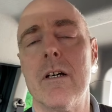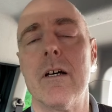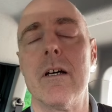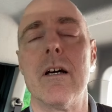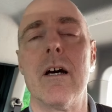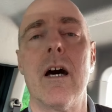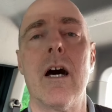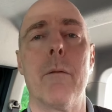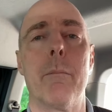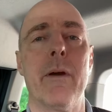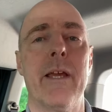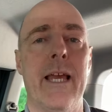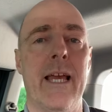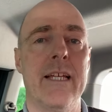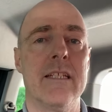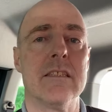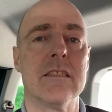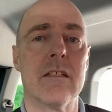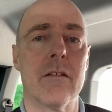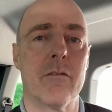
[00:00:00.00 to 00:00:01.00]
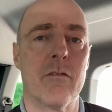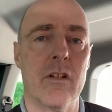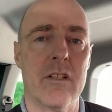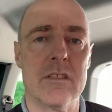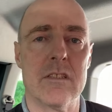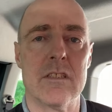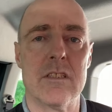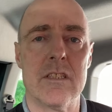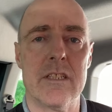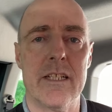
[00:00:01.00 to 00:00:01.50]
up against the front
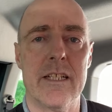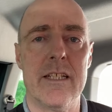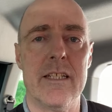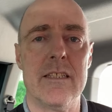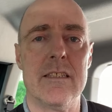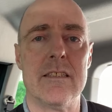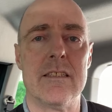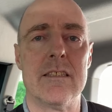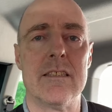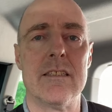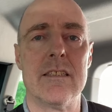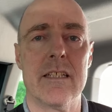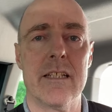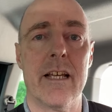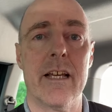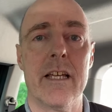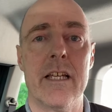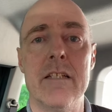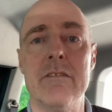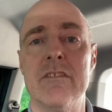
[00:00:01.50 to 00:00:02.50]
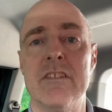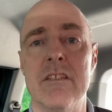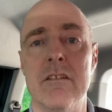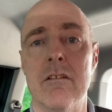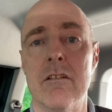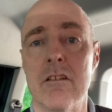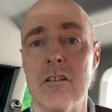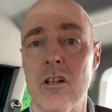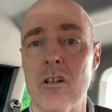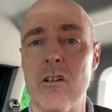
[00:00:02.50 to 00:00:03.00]
seats and that gives you a
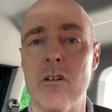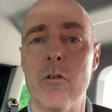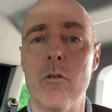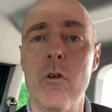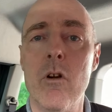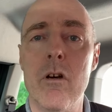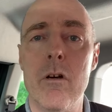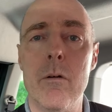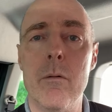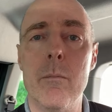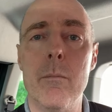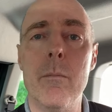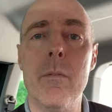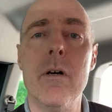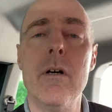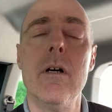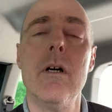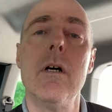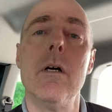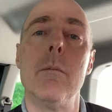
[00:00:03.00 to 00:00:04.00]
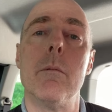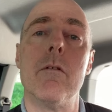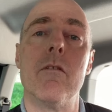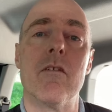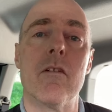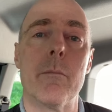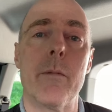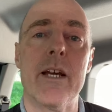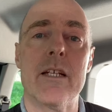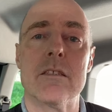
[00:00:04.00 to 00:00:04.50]
lot of room but for
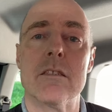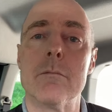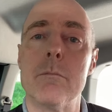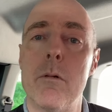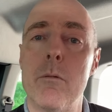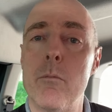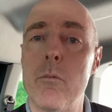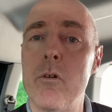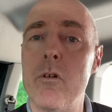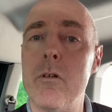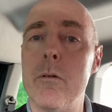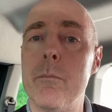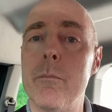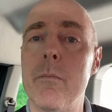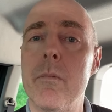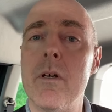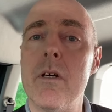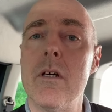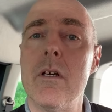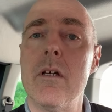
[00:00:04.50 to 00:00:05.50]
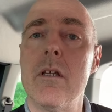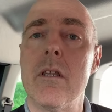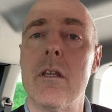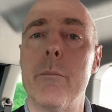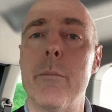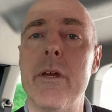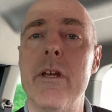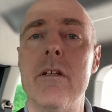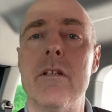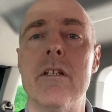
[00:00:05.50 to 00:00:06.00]
maximum room the
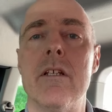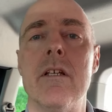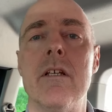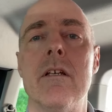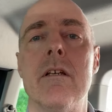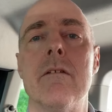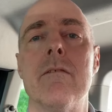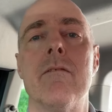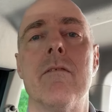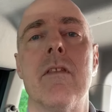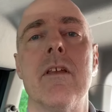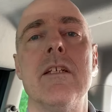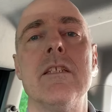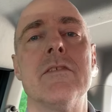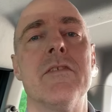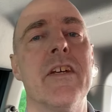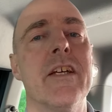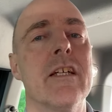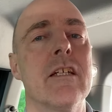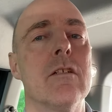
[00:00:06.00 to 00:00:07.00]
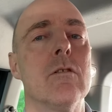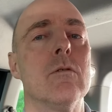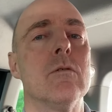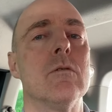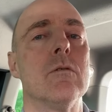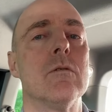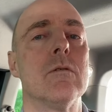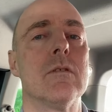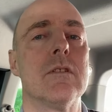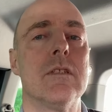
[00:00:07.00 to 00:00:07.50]
beauty of these
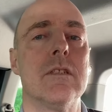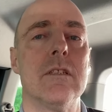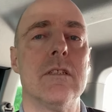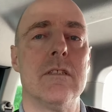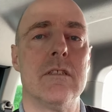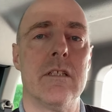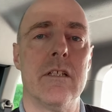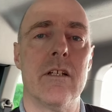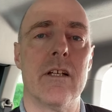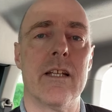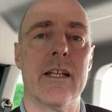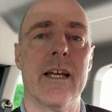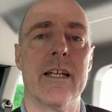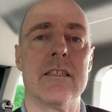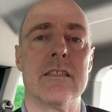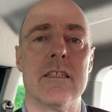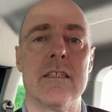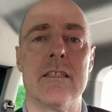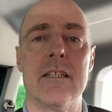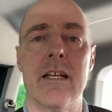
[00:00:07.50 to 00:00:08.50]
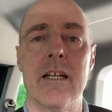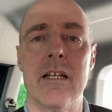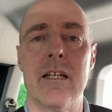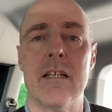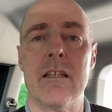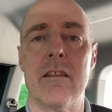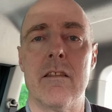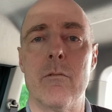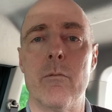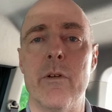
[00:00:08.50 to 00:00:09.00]
vehicles is that you can actually take
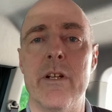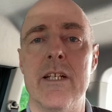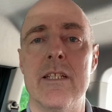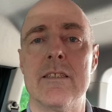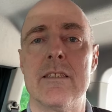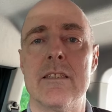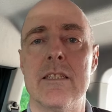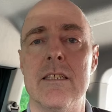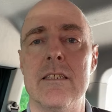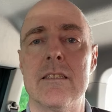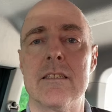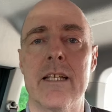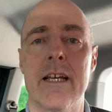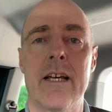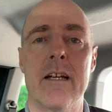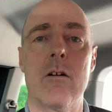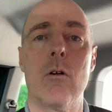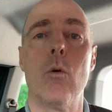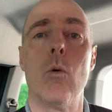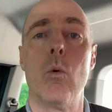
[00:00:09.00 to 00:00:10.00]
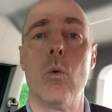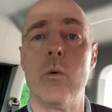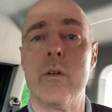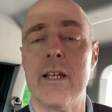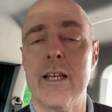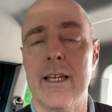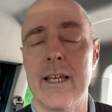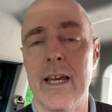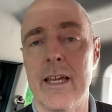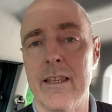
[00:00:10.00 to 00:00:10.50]
the rear seats out
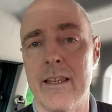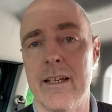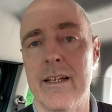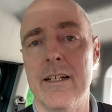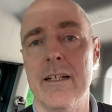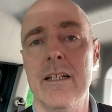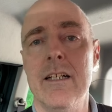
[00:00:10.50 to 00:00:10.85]
altogether